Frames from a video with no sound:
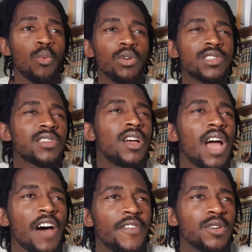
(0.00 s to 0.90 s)
I
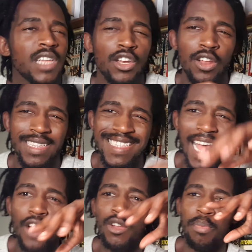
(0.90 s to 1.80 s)
feel looked
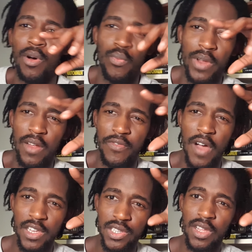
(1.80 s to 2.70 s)
down upon when it
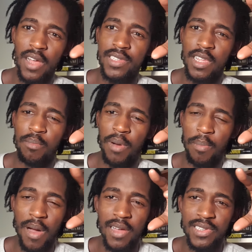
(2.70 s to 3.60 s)
first started,
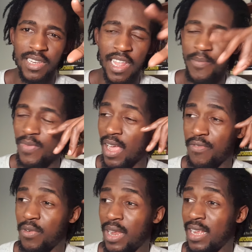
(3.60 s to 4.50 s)
but personally I
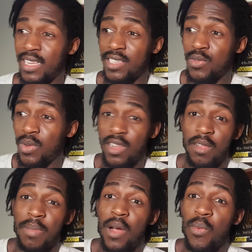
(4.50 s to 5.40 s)
feel like this is one of
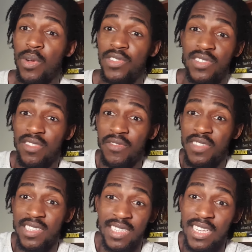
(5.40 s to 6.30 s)
the better ones
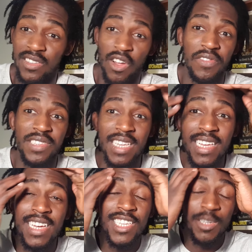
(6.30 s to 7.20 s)
of this season.
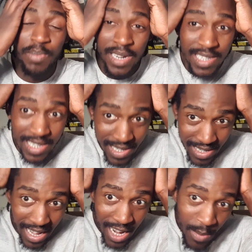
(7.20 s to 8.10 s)
Obviously, spring
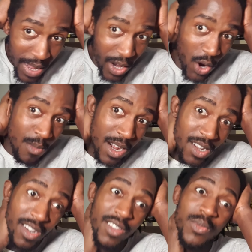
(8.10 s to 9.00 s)
season anime, oh my
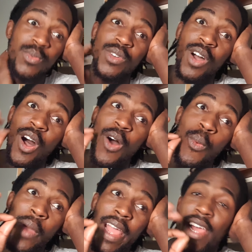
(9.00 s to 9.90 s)
goodness,
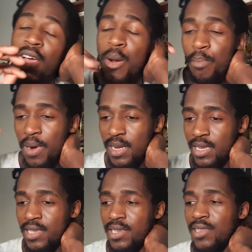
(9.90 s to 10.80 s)
can't wait. But
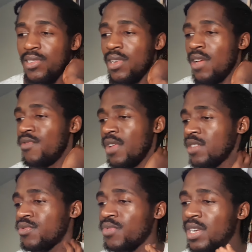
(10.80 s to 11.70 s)
this season,
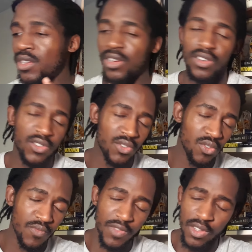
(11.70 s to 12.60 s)
it's really good.
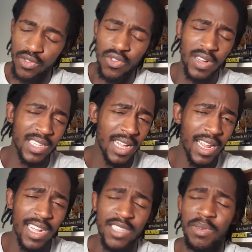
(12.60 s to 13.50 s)
The
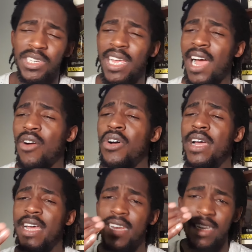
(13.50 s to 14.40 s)
storytelling, especially how
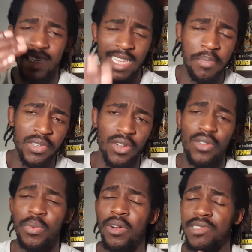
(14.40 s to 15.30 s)
in this
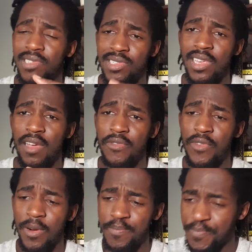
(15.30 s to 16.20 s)
episode we got to see it
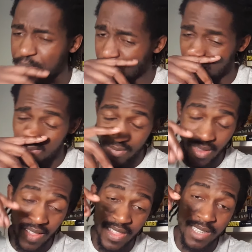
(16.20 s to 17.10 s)
from
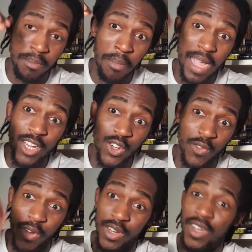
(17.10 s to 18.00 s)
this major
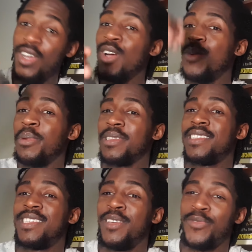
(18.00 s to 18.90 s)
fodder. We got
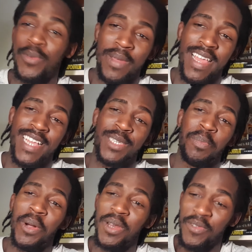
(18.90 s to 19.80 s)
to see it from his
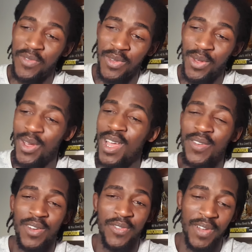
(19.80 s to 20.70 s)
point of view
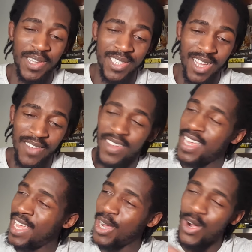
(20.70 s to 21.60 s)
for the first half.
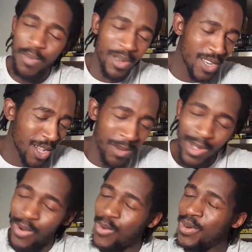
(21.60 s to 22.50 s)
It opened up
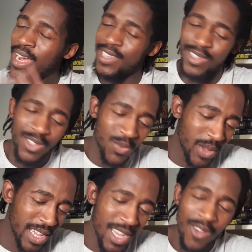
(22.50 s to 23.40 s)
all nice and
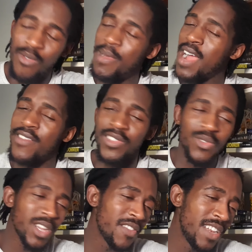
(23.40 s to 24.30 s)
sweet. Mary's
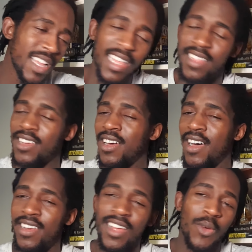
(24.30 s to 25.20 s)
all giving her dad the
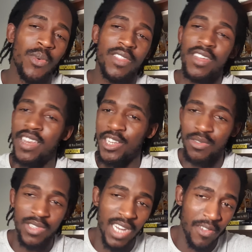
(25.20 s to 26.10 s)
gun with the
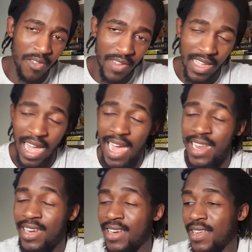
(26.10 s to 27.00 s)
initials and everything.
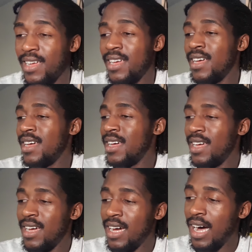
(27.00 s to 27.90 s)
And
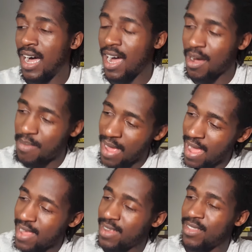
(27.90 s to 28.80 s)

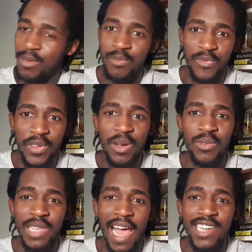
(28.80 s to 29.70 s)
man, them
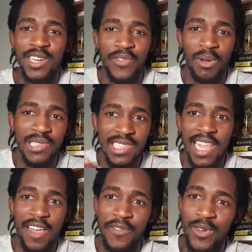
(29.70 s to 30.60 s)
feels. I actually felt
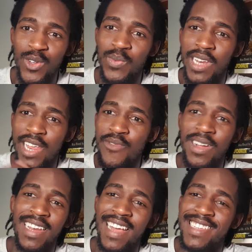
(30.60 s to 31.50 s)
slight feels when he
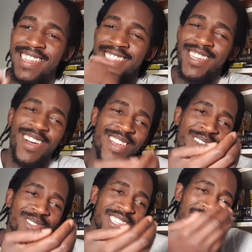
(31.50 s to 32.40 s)
realised that
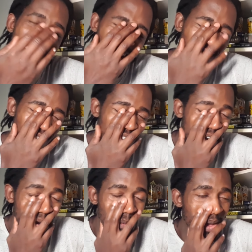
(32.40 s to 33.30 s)
Tanya was there. Oh my
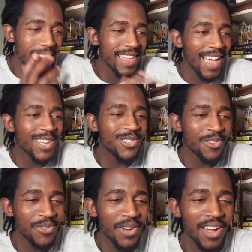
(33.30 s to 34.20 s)
god, what the
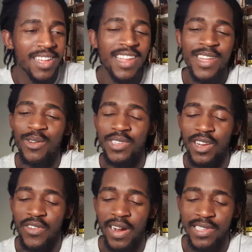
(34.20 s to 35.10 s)
actual fuck. It was
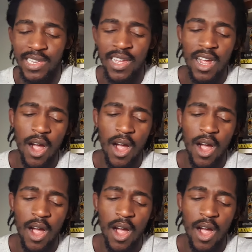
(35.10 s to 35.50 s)
kind of crazy.